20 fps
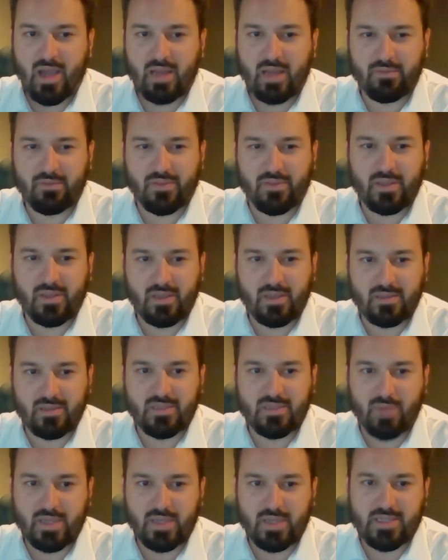kind of thinking
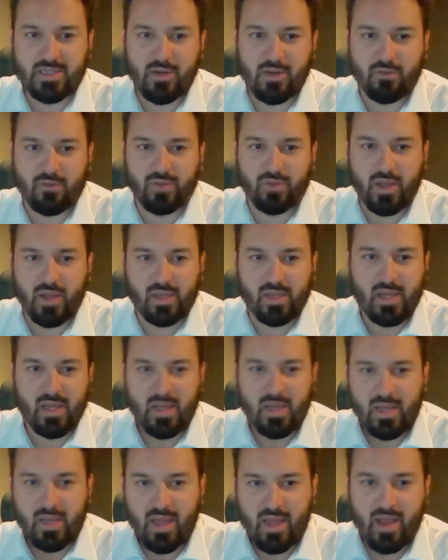to myself, like,
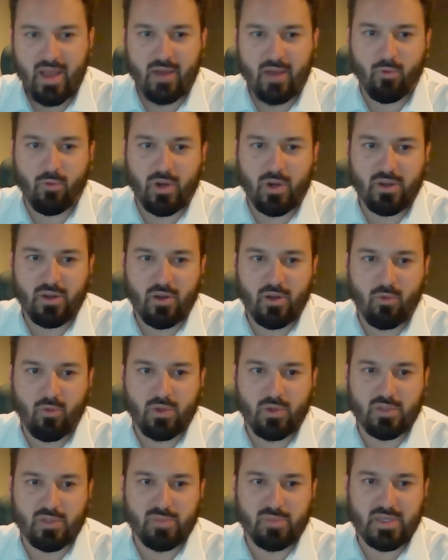hey, I want to know
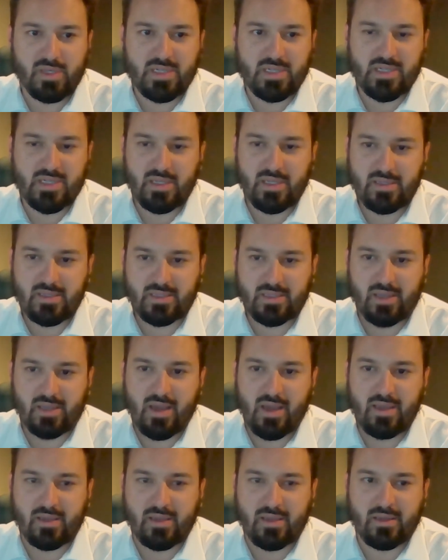what the big city's
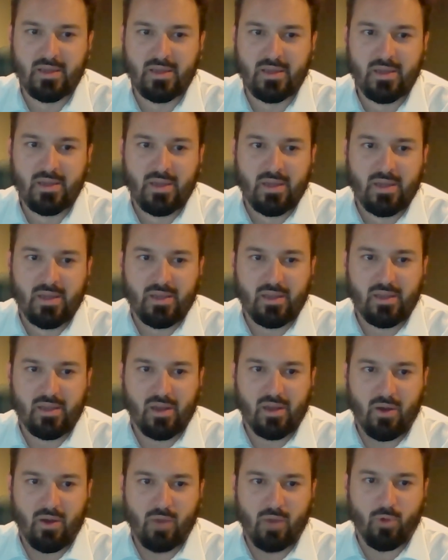like.
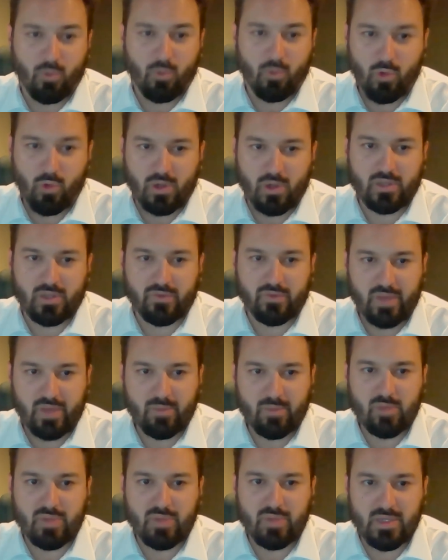I want to work at the
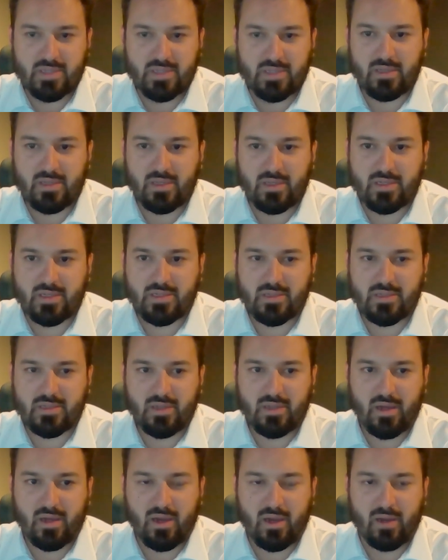family
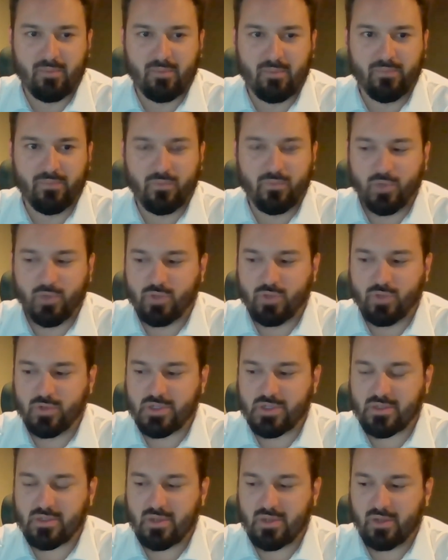business, which
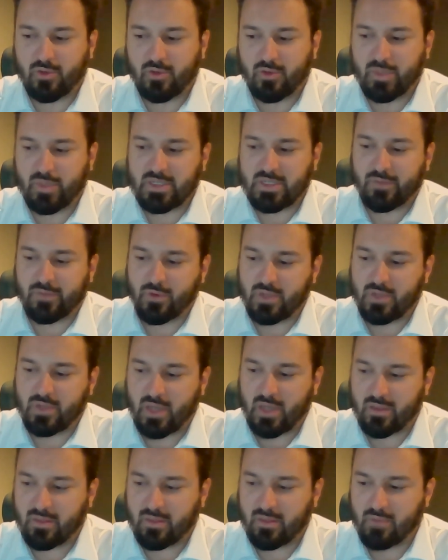was a little bit different
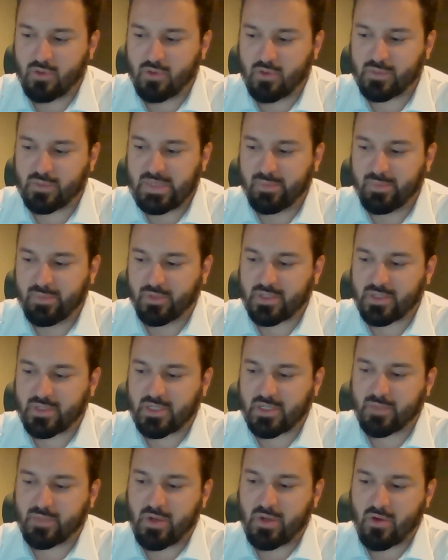than I think most people's
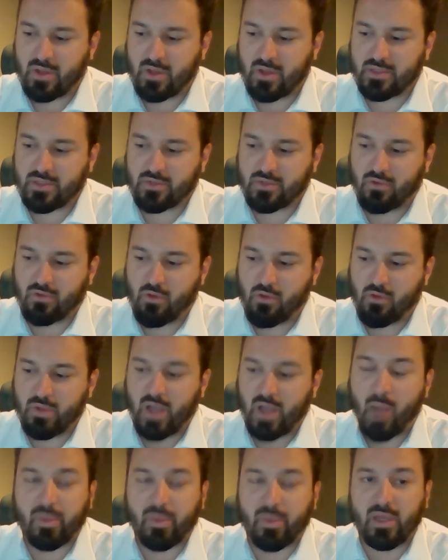experience
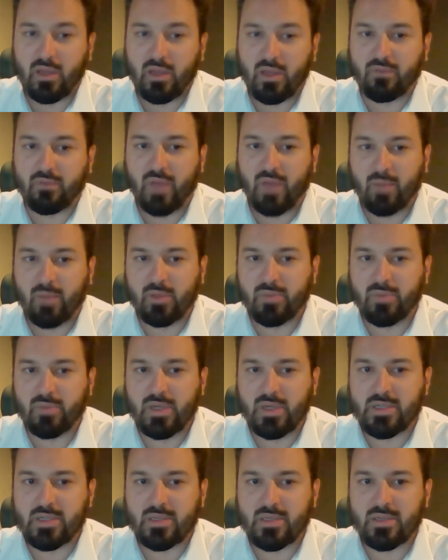growing up in a family
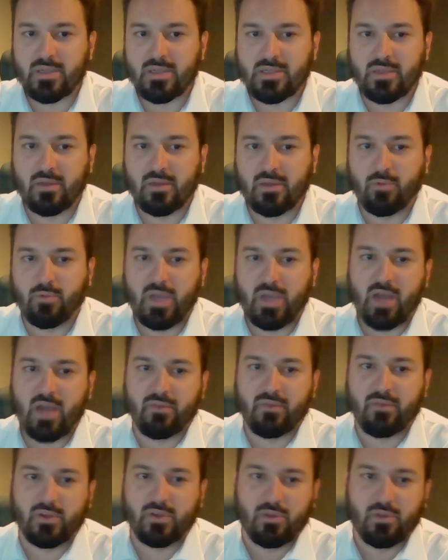business. We
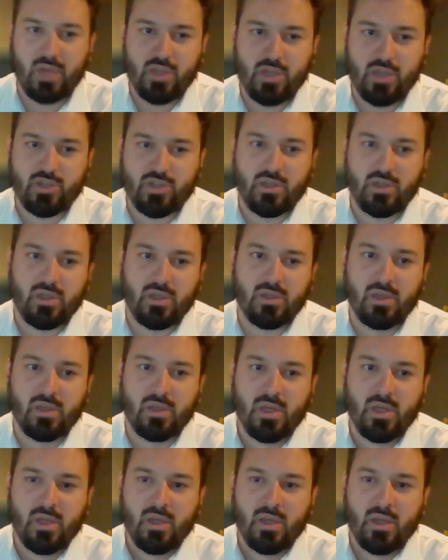have a location in